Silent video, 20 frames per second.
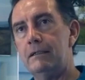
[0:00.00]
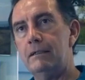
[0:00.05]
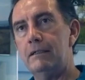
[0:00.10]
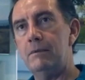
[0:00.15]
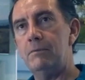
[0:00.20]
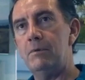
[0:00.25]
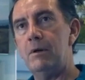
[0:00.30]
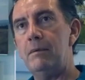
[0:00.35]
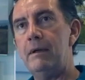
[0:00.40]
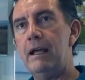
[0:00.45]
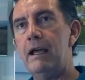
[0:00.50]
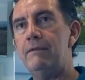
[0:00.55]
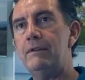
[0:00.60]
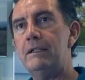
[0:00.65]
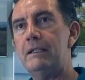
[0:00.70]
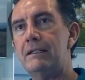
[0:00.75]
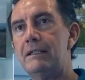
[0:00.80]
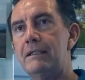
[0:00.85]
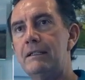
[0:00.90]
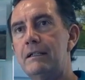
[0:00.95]
They probably haven't
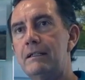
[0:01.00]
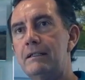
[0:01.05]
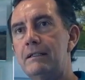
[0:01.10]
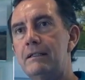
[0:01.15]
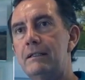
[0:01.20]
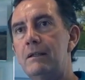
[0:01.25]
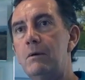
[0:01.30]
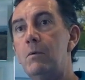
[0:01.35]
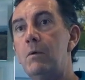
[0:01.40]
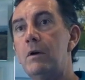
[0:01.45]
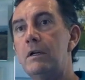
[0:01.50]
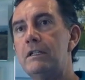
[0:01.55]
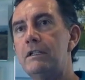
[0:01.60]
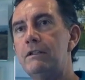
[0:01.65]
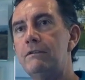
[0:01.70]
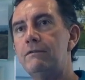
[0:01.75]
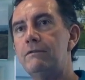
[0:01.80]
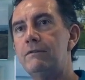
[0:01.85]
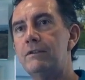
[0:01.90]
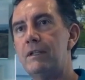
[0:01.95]
discussed the what
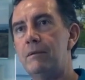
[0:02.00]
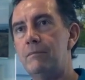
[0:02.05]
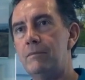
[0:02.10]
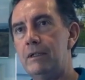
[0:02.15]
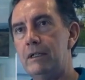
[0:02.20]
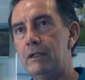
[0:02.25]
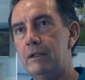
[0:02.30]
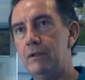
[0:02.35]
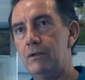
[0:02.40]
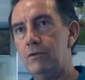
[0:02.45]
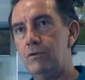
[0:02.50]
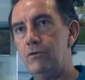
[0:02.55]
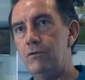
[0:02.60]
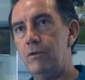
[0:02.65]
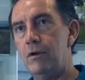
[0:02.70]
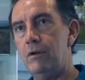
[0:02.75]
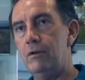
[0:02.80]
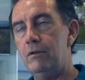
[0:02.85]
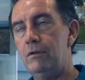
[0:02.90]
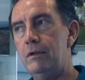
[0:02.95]
if something goes
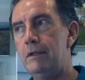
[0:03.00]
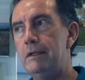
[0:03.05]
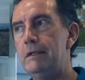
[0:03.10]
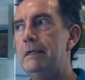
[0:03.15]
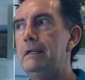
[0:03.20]
wrong.